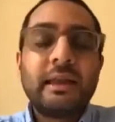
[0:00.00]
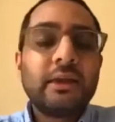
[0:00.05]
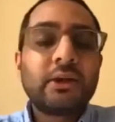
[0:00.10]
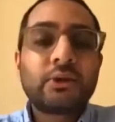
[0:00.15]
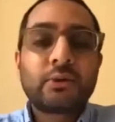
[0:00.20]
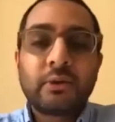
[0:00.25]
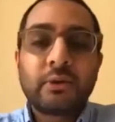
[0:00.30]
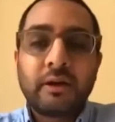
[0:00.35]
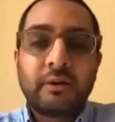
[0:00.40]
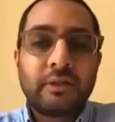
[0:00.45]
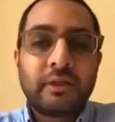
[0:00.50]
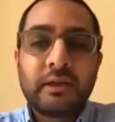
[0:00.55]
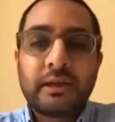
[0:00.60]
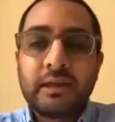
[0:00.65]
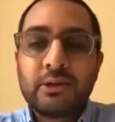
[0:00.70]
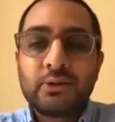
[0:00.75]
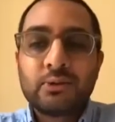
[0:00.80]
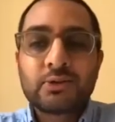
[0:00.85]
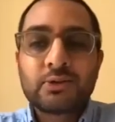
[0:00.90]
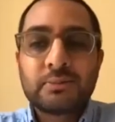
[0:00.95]
I think
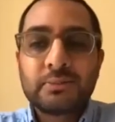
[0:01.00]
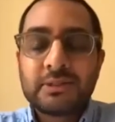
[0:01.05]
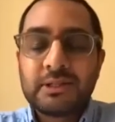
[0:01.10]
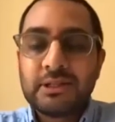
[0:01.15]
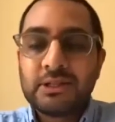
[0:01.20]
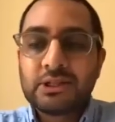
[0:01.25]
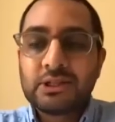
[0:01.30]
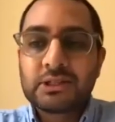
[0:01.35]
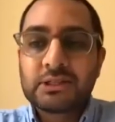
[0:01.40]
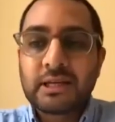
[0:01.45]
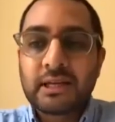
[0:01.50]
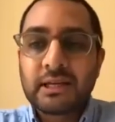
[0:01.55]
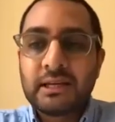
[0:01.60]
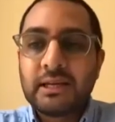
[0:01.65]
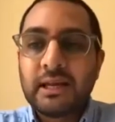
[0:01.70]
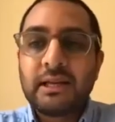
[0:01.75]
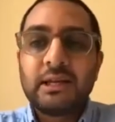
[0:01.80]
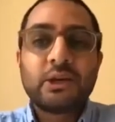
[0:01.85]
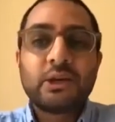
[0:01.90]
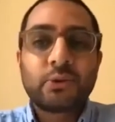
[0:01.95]
Hinduism teaches that in
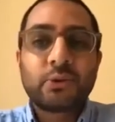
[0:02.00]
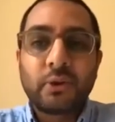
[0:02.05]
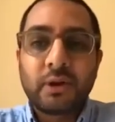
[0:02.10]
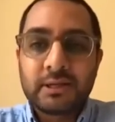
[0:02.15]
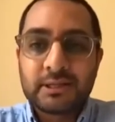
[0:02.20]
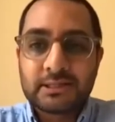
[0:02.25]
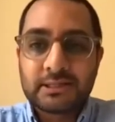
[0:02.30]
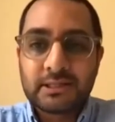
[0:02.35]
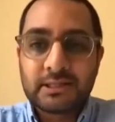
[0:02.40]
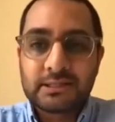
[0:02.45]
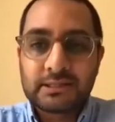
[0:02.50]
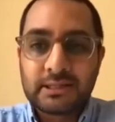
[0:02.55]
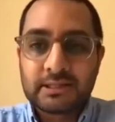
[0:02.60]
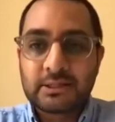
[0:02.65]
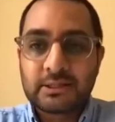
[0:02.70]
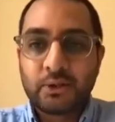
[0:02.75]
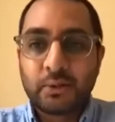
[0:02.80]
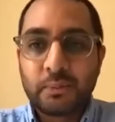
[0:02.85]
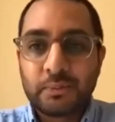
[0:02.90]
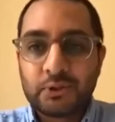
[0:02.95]
any crisis, there's
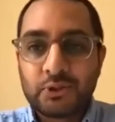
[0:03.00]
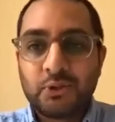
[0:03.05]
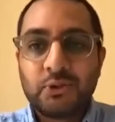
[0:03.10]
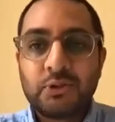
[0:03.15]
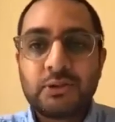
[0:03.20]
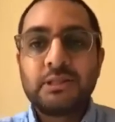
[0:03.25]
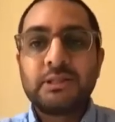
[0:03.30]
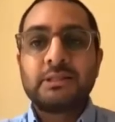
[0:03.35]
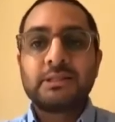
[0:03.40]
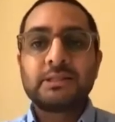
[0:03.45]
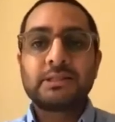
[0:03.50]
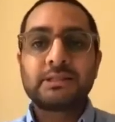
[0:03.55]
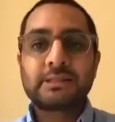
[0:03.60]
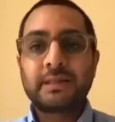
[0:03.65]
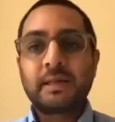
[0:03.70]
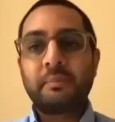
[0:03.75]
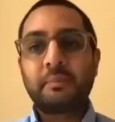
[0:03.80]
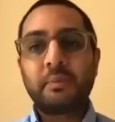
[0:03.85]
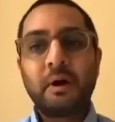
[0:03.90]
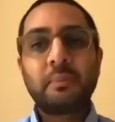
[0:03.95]
an opportunity to
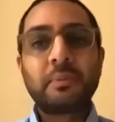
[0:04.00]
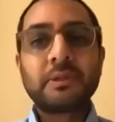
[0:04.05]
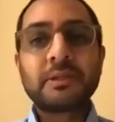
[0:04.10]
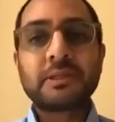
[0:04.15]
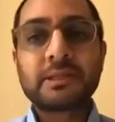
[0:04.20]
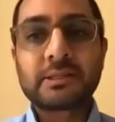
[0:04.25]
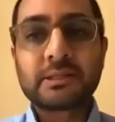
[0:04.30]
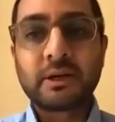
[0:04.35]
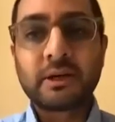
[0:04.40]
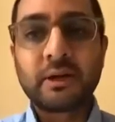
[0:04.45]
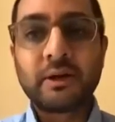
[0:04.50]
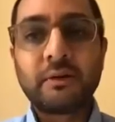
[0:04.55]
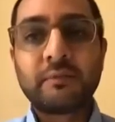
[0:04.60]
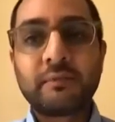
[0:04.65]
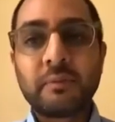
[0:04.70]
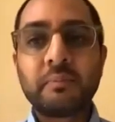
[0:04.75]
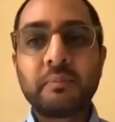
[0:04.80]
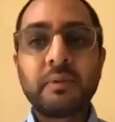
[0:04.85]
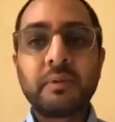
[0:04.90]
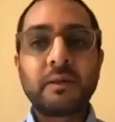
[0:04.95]
step up and serve
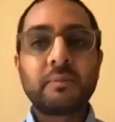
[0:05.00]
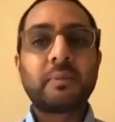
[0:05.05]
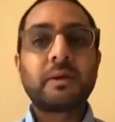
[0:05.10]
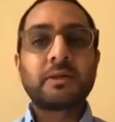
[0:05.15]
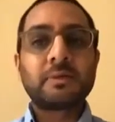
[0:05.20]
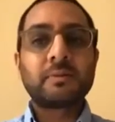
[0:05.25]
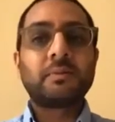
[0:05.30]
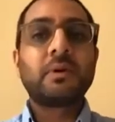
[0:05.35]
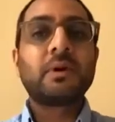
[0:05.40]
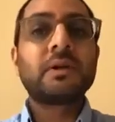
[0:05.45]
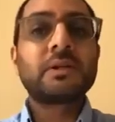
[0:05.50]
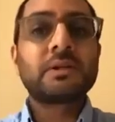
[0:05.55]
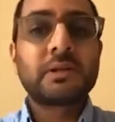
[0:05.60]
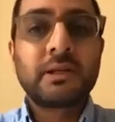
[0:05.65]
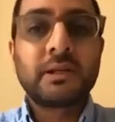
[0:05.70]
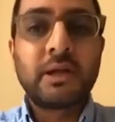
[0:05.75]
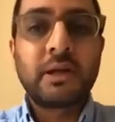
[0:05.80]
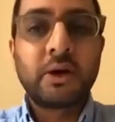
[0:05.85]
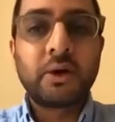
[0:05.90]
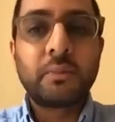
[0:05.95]
and be a better person
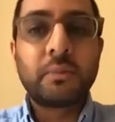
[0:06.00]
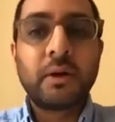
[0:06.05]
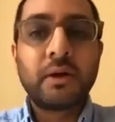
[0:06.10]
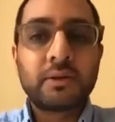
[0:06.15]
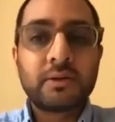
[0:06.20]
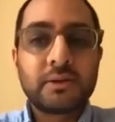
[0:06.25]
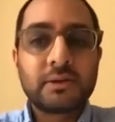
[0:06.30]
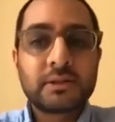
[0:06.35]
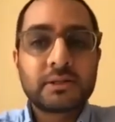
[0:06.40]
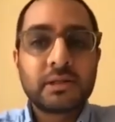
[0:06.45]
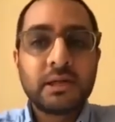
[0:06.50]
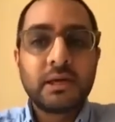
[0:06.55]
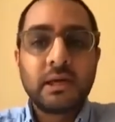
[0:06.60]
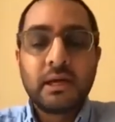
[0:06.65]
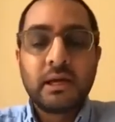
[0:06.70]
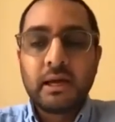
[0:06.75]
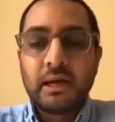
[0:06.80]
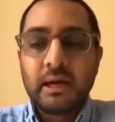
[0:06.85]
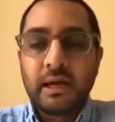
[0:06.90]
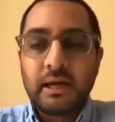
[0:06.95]
and help others.
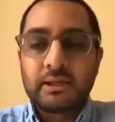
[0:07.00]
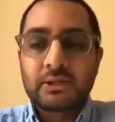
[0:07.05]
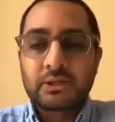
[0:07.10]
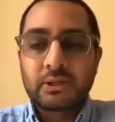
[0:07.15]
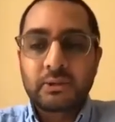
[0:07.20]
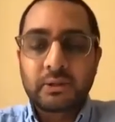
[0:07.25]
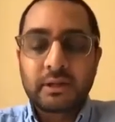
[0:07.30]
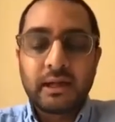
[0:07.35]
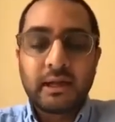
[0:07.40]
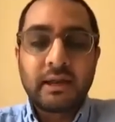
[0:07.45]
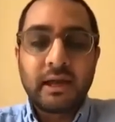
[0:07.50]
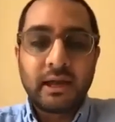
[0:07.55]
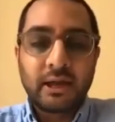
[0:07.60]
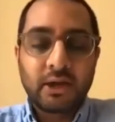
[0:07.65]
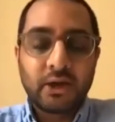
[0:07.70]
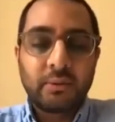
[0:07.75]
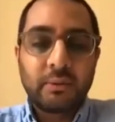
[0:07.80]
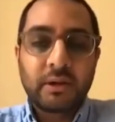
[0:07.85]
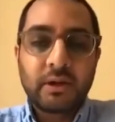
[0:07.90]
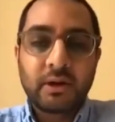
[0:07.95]
And so again,
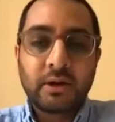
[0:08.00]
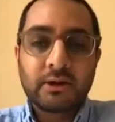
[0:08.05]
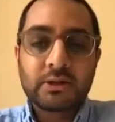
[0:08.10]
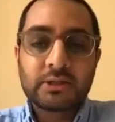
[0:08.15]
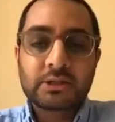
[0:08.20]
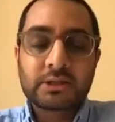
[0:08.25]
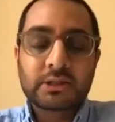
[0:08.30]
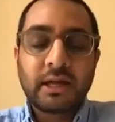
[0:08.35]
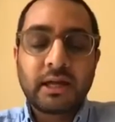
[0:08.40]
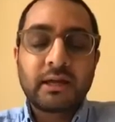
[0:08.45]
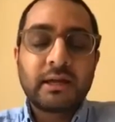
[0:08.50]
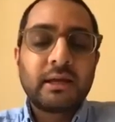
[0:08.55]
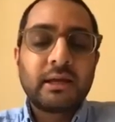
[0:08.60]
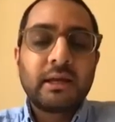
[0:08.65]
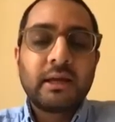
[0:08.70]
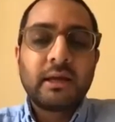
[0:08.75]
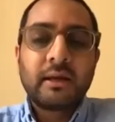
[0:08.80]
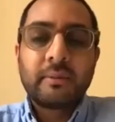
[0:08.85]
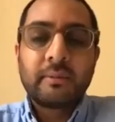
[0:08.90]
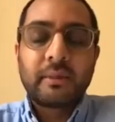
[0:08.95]
echoing Hirsch, that
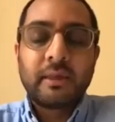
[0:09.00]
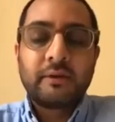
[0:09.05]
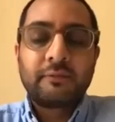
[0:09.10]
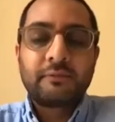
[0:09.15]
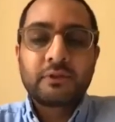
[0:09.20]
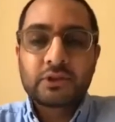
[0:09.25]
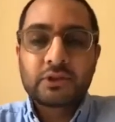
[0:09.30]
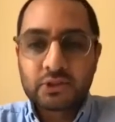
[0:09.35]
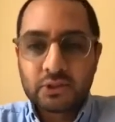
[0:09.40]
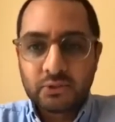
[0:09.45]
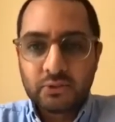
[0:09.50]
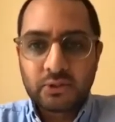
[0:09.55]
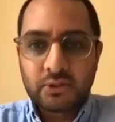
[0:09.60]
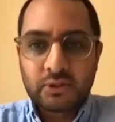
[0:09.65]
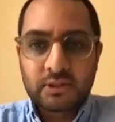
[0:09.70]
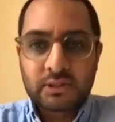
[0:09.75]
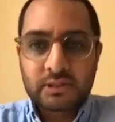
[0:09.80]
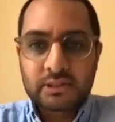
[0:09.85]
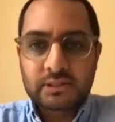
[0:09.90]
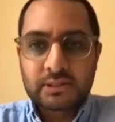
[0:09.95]
for
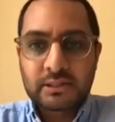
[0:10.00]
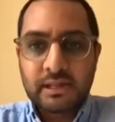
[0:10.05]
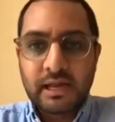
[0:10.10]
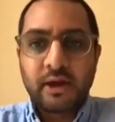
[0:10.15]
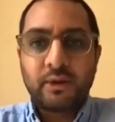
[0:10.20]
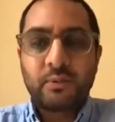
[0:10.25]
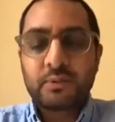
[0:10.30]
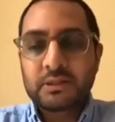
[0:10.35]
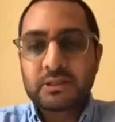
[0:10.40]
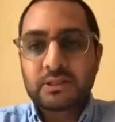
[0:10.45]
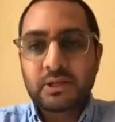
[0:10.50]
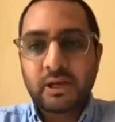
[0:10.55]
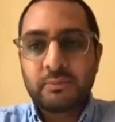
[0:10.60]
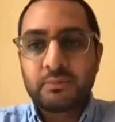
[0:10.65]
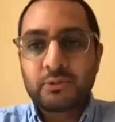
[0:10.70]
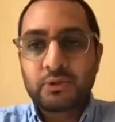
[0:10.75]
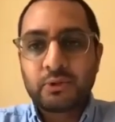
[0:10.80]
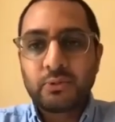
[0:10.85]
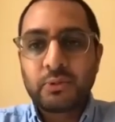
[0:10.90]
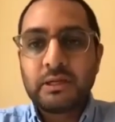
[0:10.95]
students, now is the time
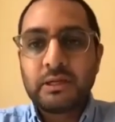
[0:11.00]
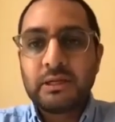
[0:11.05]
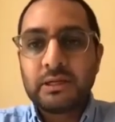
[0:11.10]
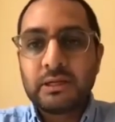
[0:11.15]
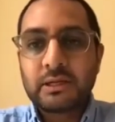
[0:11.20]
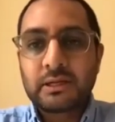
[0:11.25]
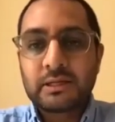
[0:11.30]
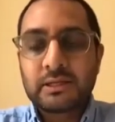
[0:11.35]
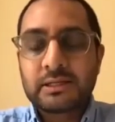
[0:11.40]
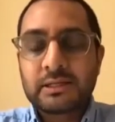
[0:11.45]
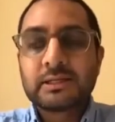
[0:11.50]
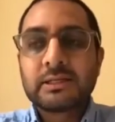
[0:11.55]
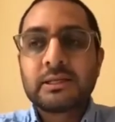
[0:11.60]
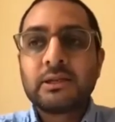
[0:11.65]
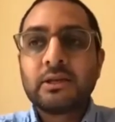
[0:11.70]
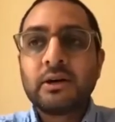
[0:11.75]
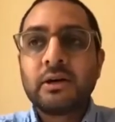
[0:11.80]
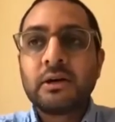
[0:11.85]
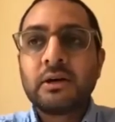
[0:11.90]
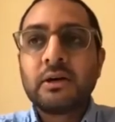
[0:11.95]
to really
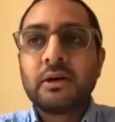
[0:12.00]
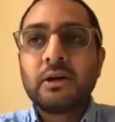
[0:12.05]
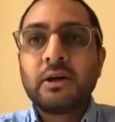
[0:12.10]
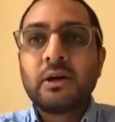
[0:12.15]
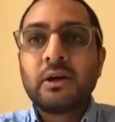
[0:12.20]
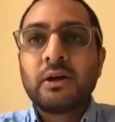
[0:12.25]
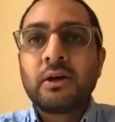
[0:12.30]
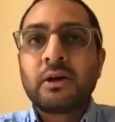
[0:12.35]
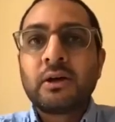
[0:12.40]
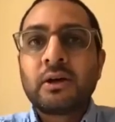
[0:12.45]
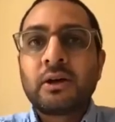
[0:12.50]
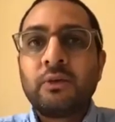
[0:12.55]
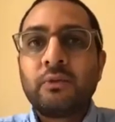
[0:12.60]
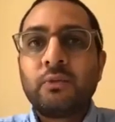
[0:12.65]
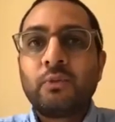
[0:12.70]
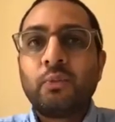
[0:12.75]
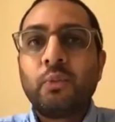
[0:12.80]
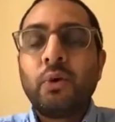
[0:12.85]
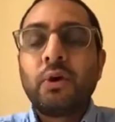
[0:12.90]
consider kind of what